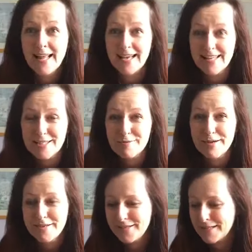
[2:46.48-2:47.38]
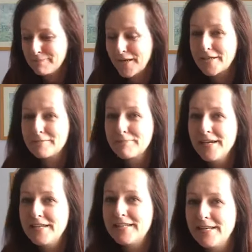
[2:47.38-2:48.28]
And that's why you get period
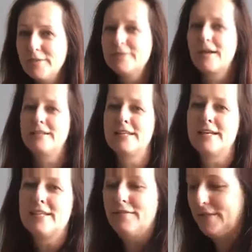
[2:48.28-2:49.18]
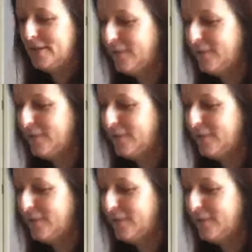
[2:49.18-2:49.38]
pain. The other alternative is